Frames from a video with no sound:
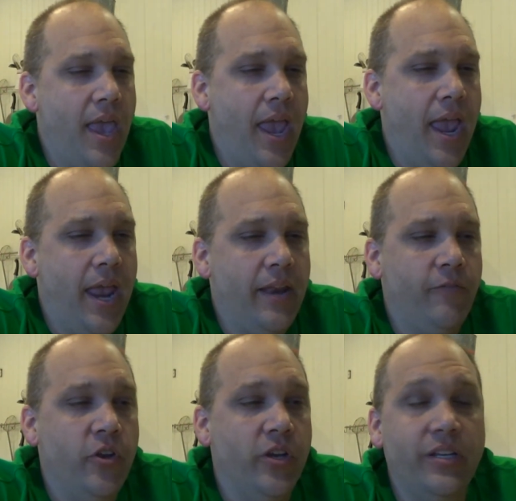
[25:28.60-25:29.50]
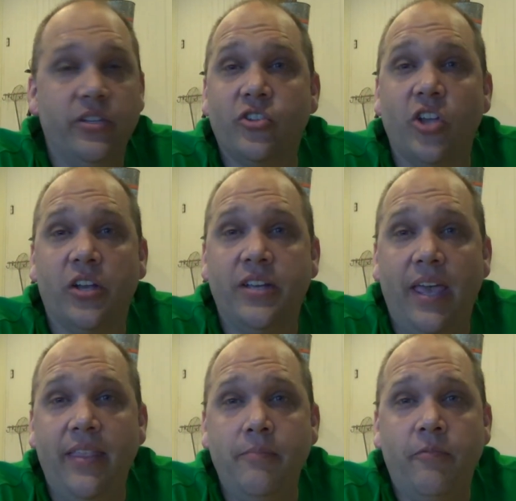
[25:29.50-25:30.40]
And if you need to
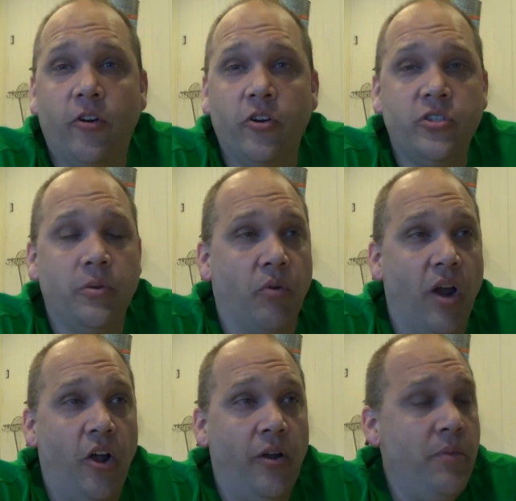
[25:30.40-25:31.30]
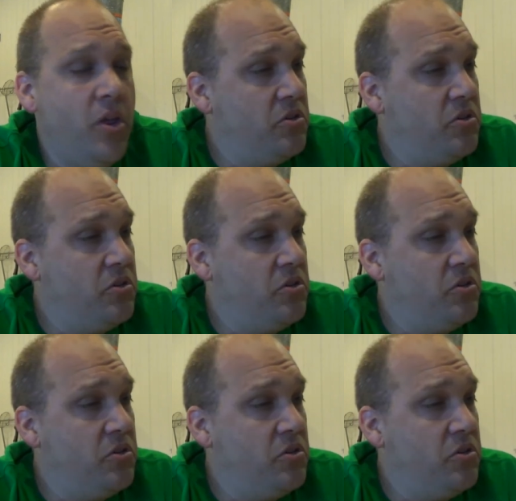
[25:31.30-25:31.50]
saute them first to brown them,